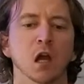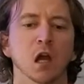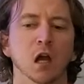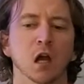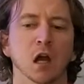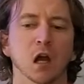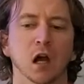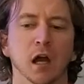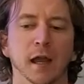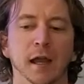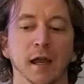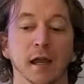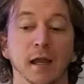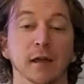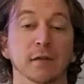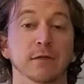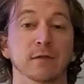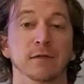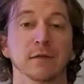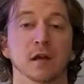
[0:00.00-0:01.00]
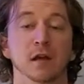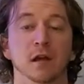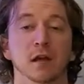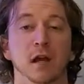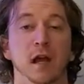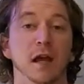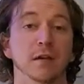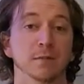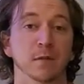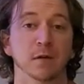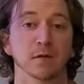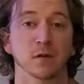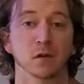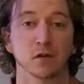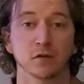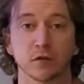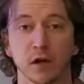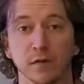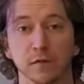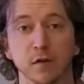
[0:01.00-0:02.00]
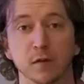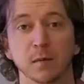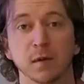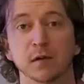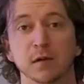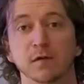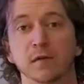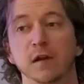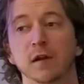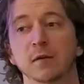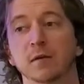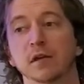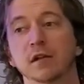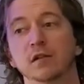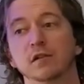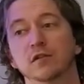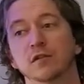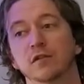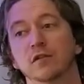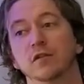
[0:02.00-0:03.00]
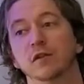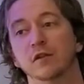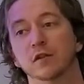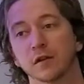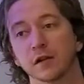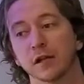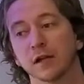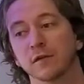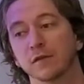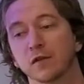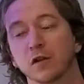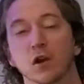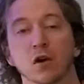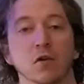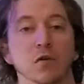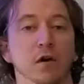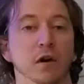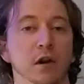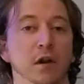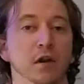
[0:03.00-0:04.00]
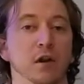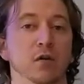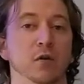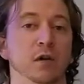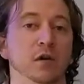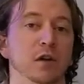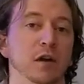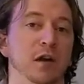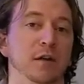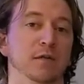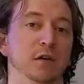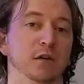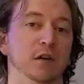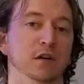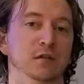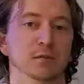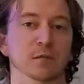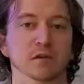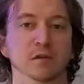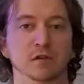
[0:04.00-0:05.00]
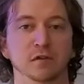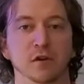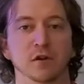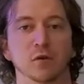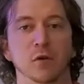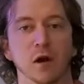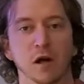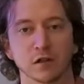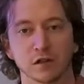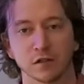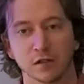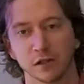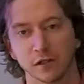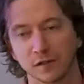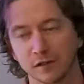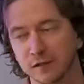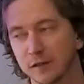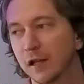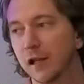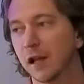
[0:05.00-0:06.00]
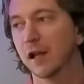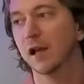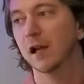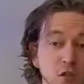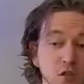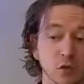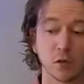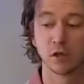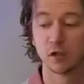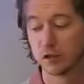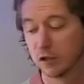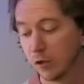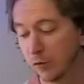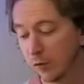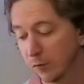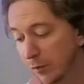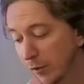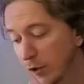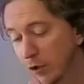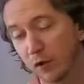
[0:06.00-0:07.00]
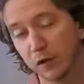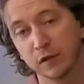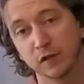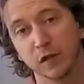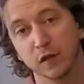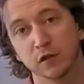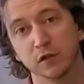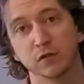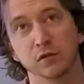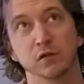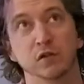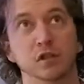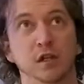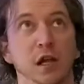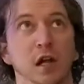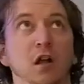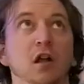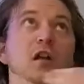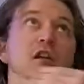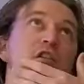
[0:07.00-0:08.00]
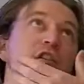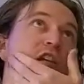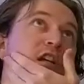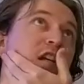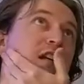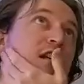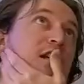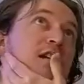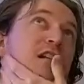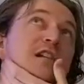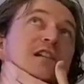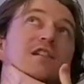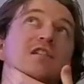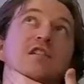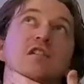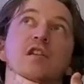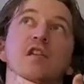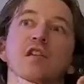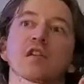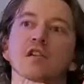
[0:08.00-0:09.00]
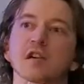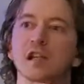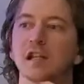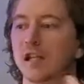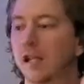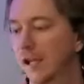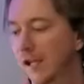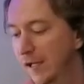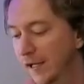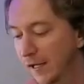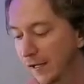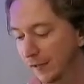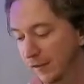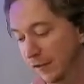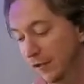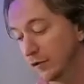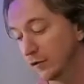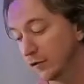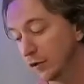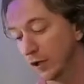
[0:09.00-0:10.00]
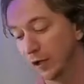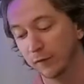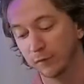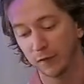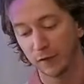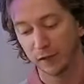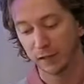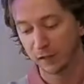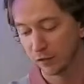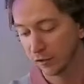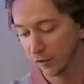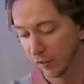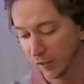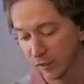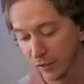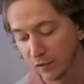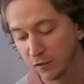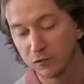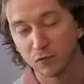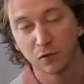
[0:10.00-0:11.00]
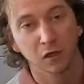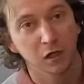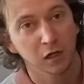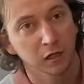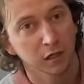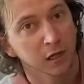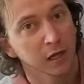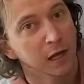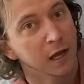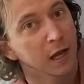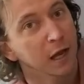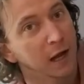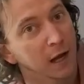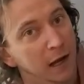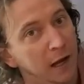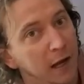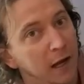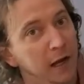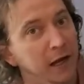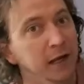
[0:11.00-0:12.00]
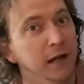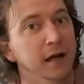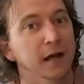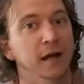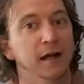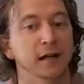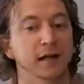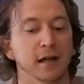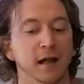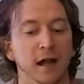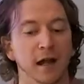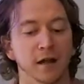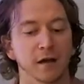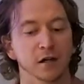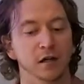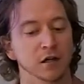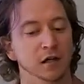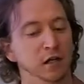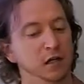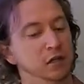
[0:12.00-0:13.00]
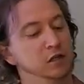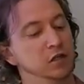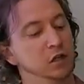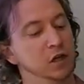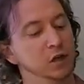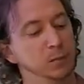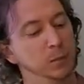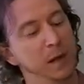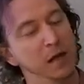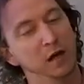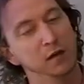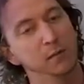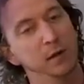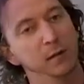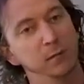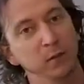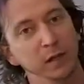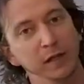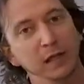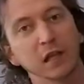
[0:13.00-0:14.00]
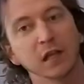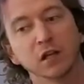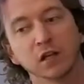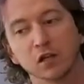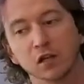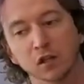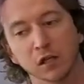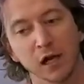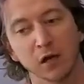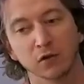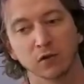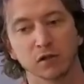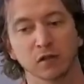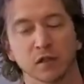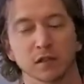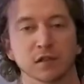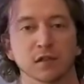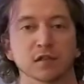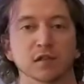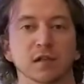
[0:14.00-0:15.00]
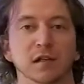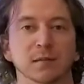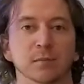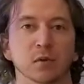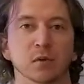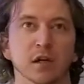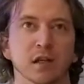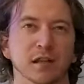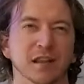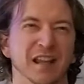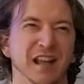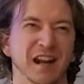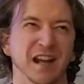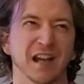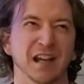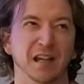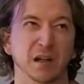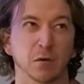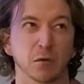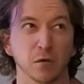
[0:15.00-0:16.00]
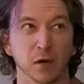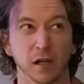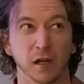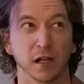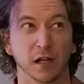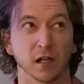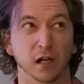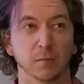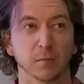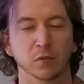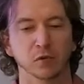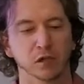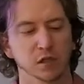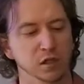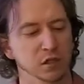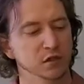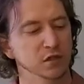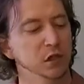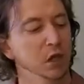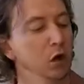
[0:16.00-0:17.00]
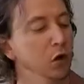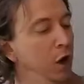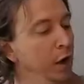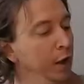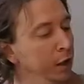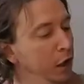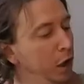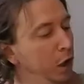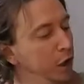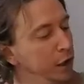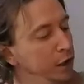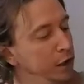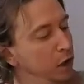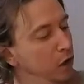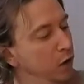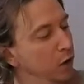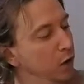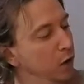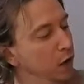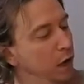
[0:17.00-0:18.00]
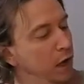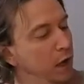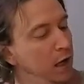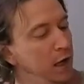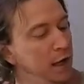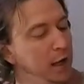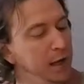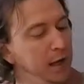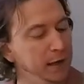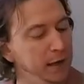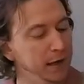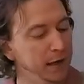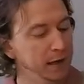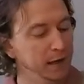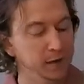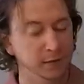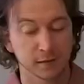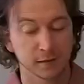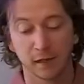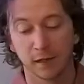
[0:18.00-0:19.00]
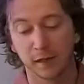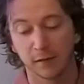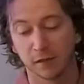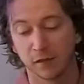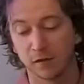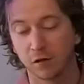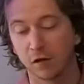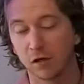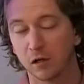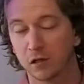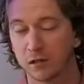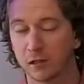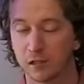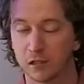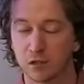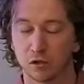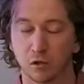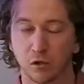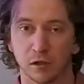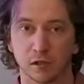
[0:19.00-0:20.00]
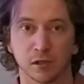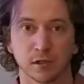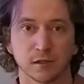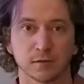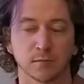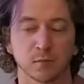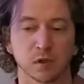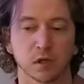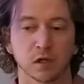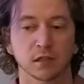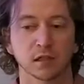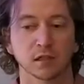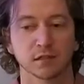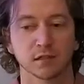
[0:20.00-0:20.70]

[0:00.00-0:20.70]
If half my views are from my family, so if you don't want to know what you got for Christmas, don't watch this. So we're going to start with my oldest sister, Rochelle. She is 38, I think. Sorry if I get your age wrong. I got her Dark Matter by Blake Crouch. This is a book that I read a couple years ago on audio, and I thoroughly enjoyed this book. This